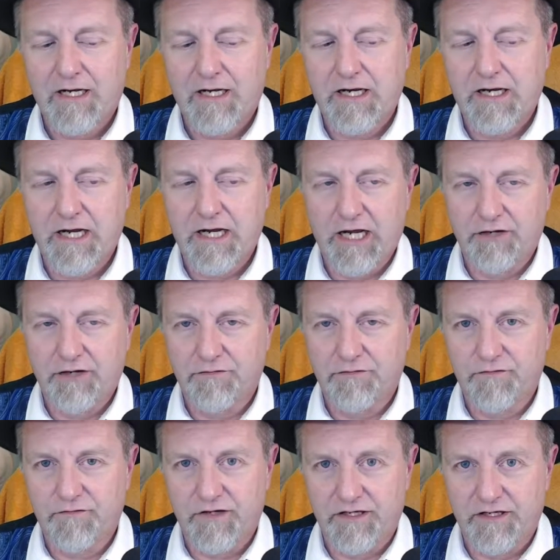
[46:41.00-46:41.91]
Can't
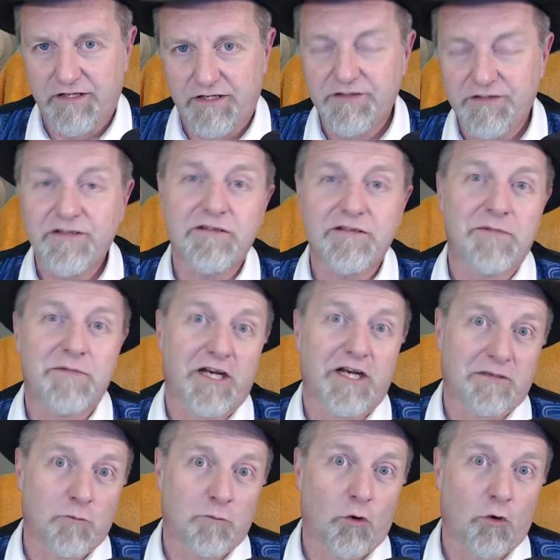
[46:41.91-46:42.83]
fit into them
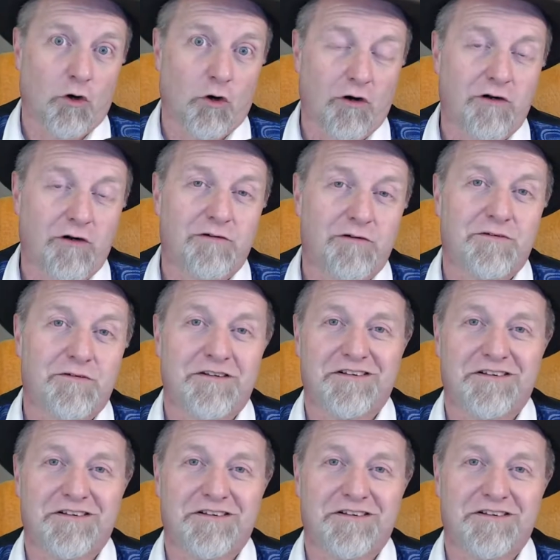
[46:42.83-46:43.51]
anymore.